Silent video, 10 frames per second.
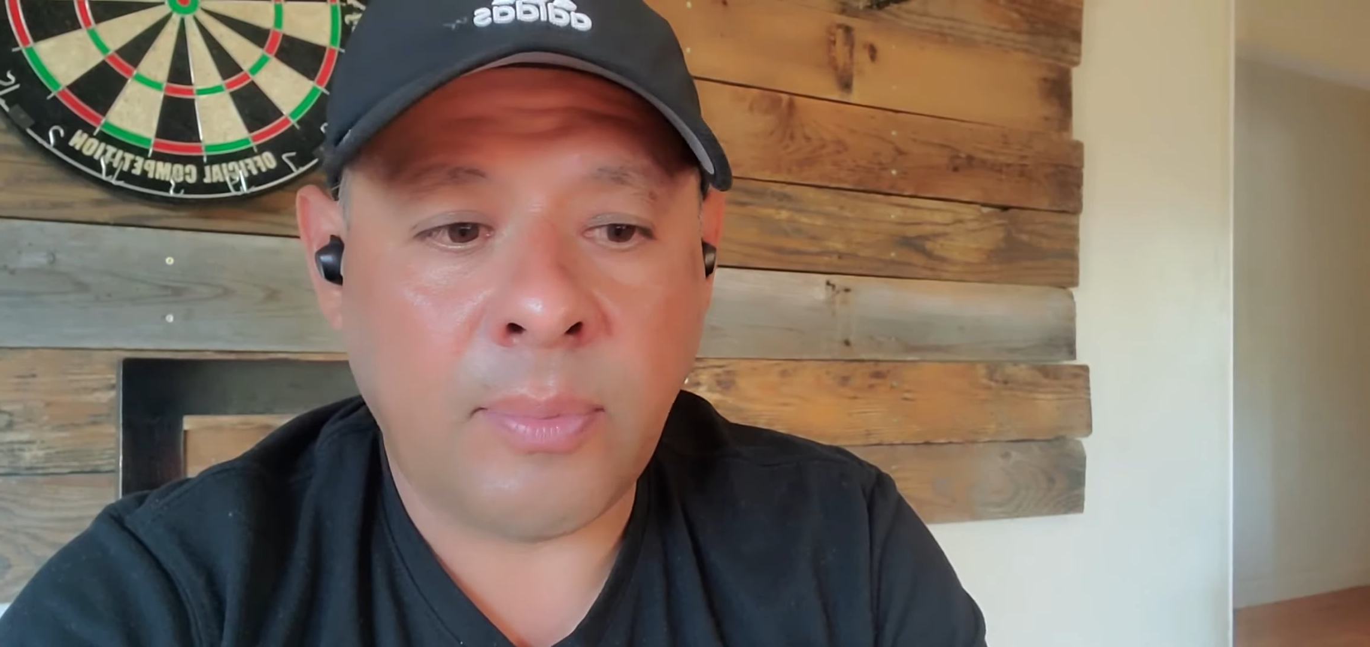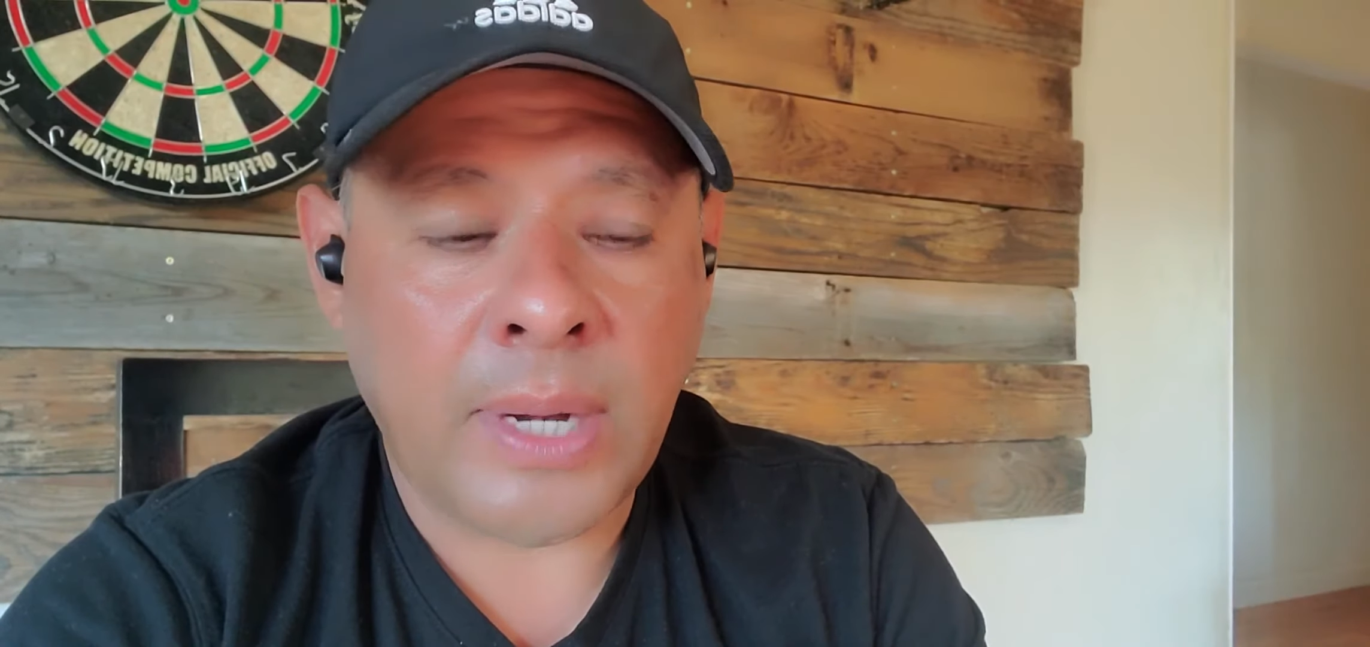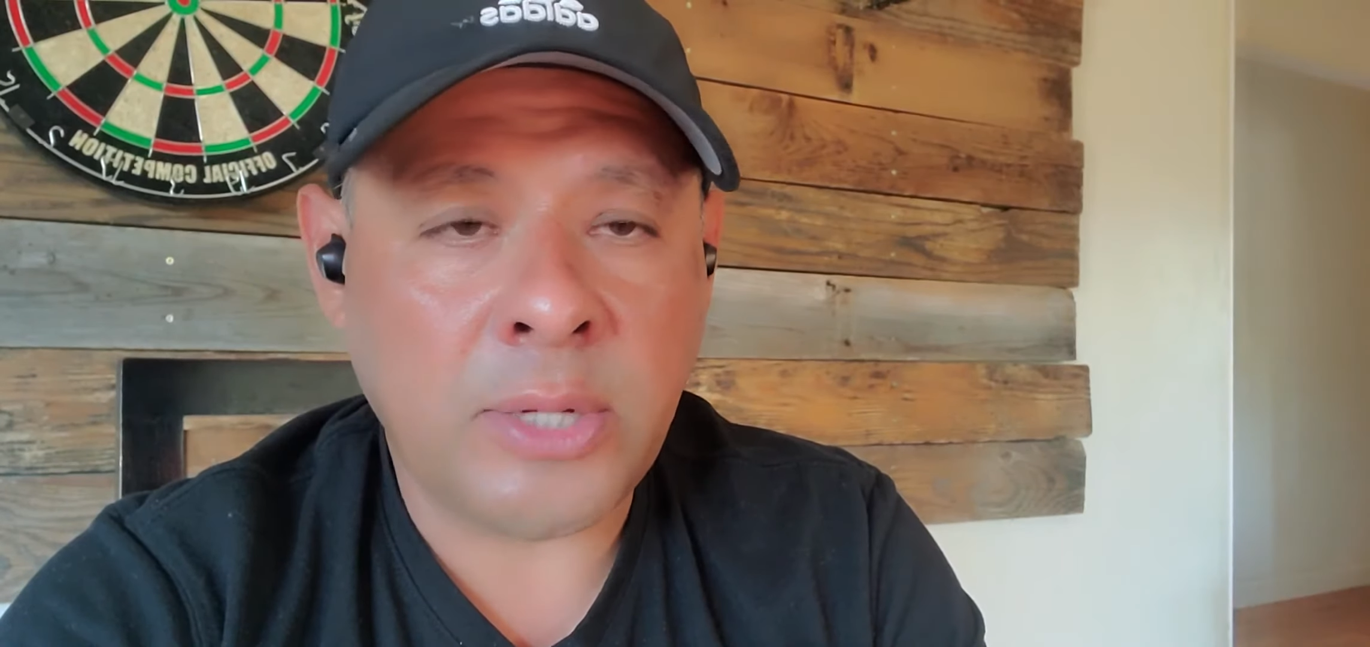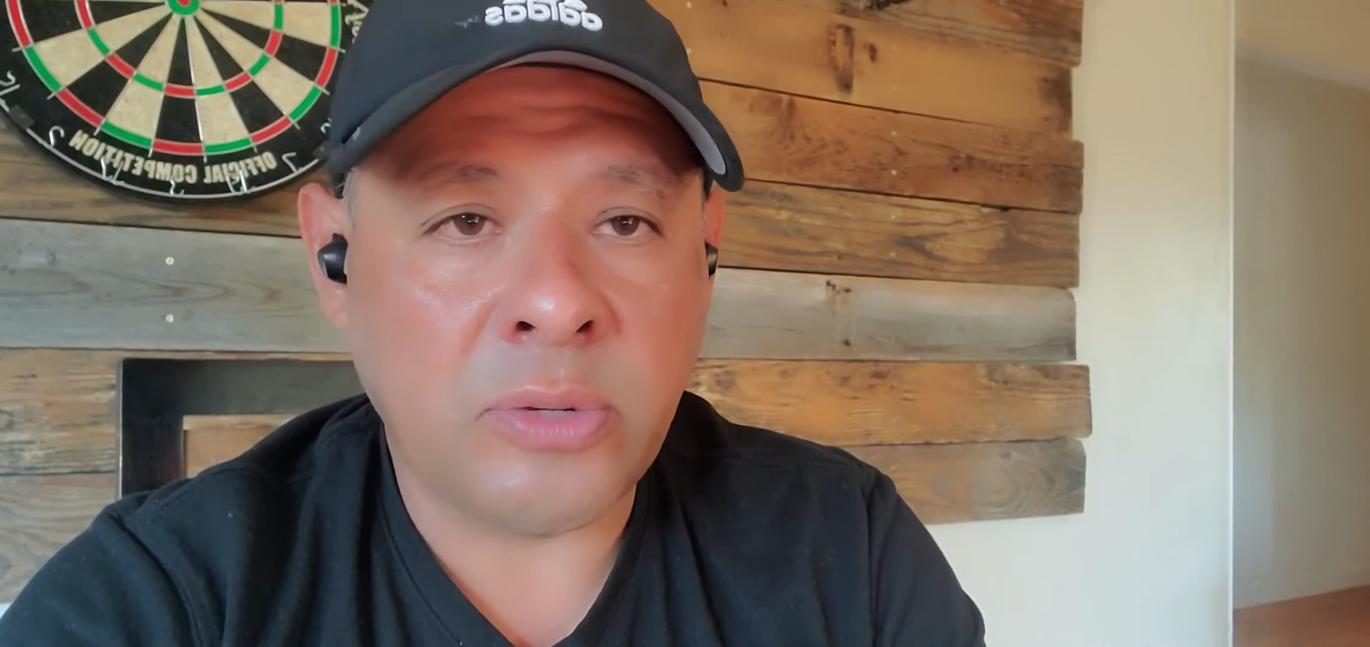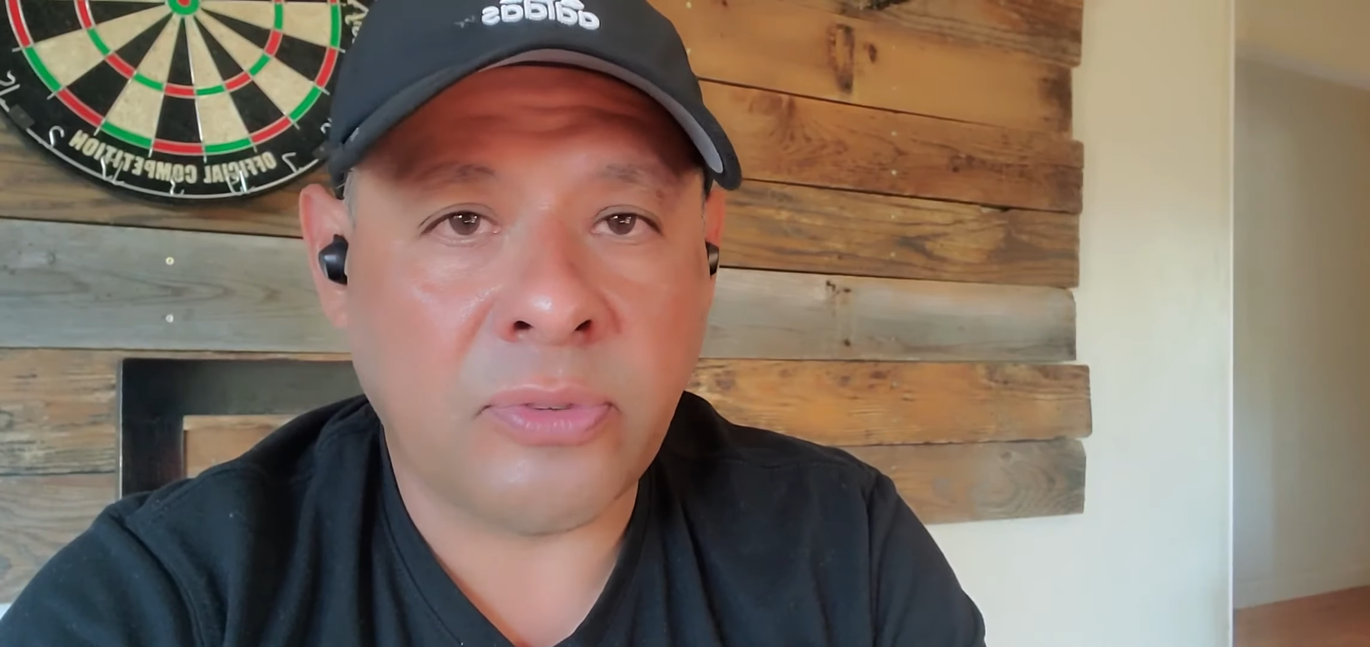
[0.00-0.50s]
what
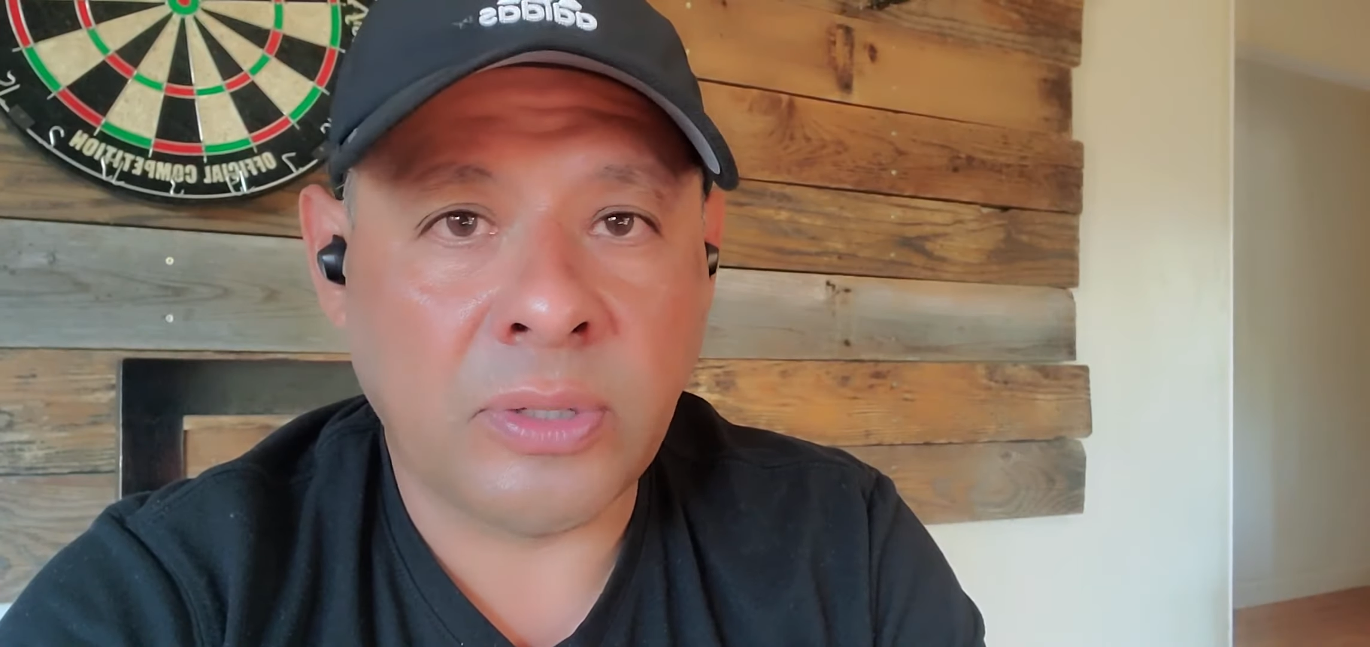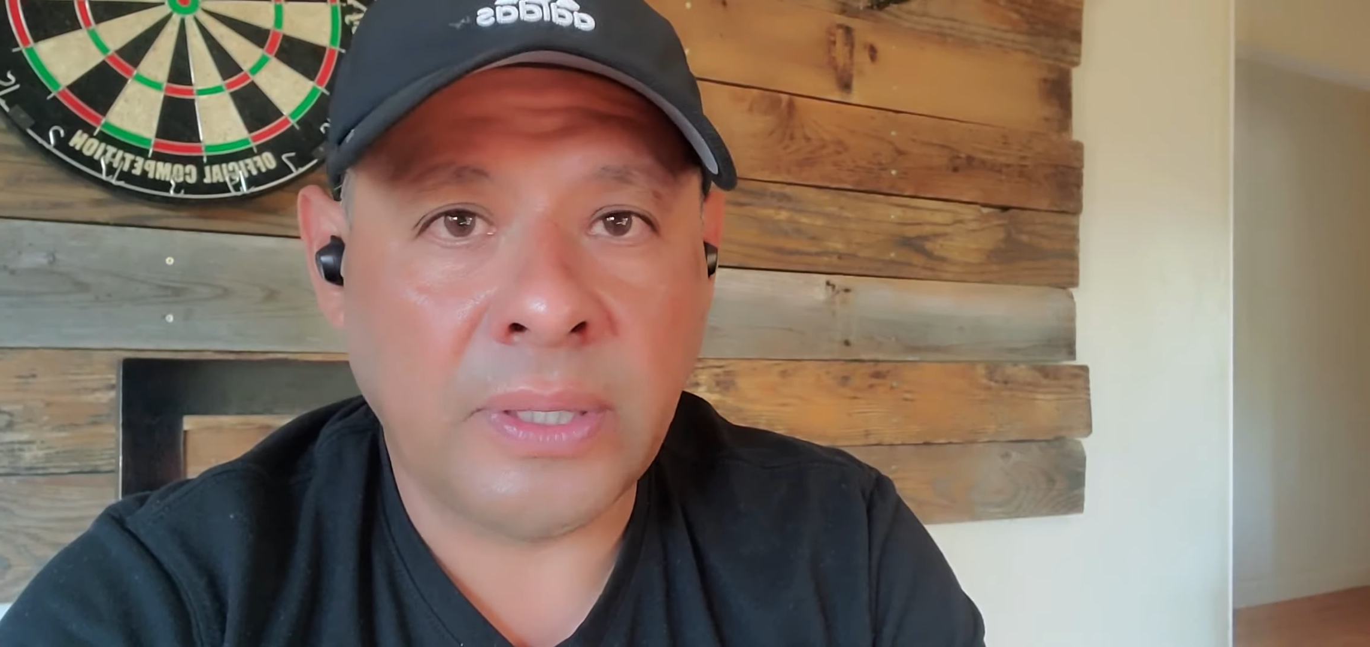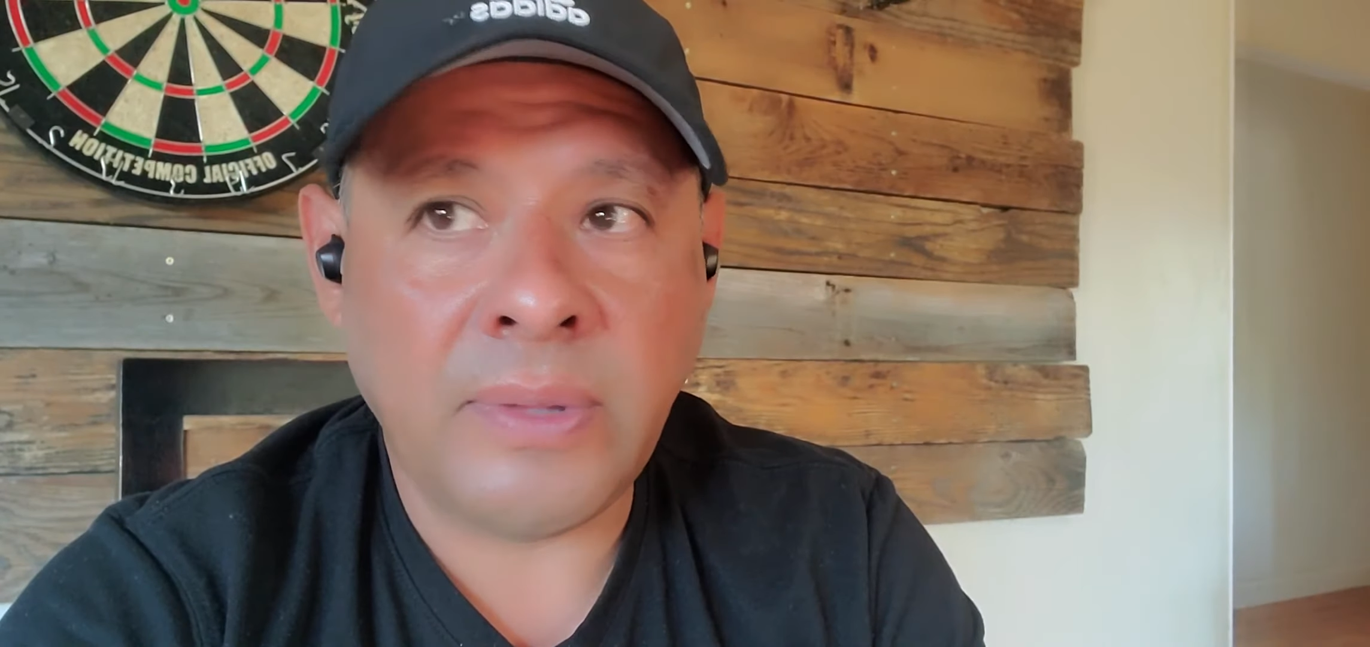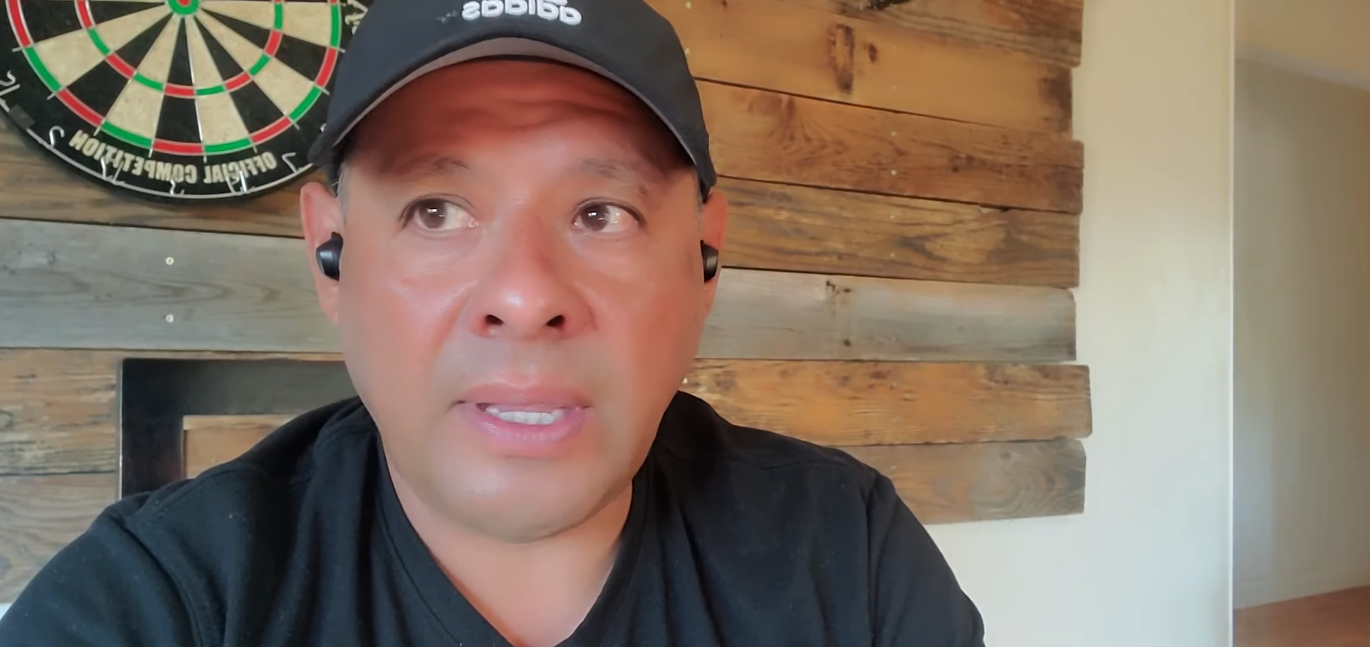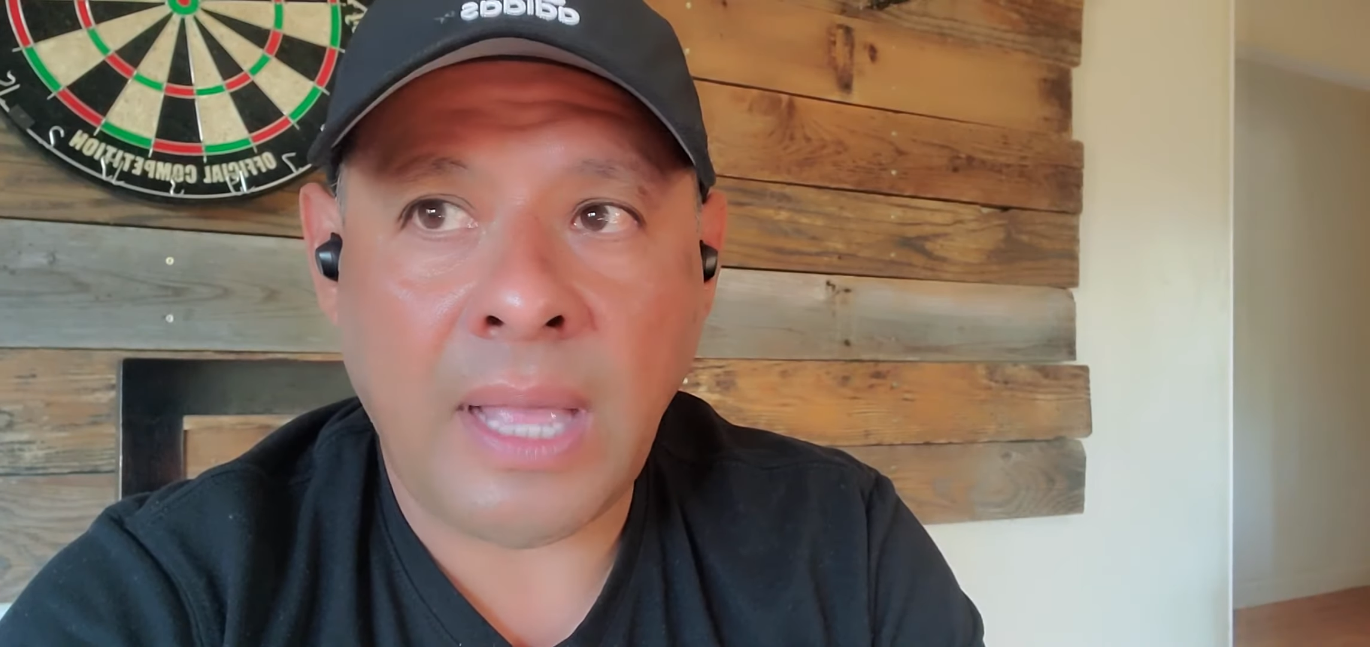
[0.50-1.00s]
I do for a
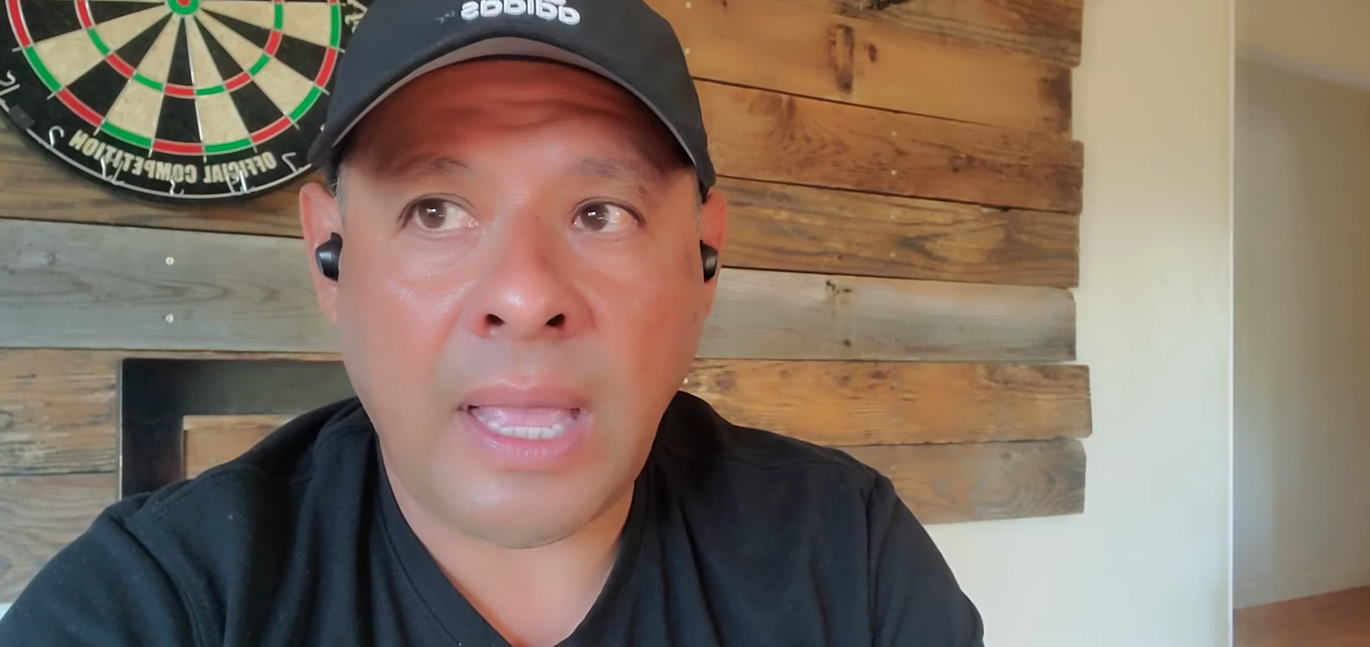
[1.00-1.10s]
living,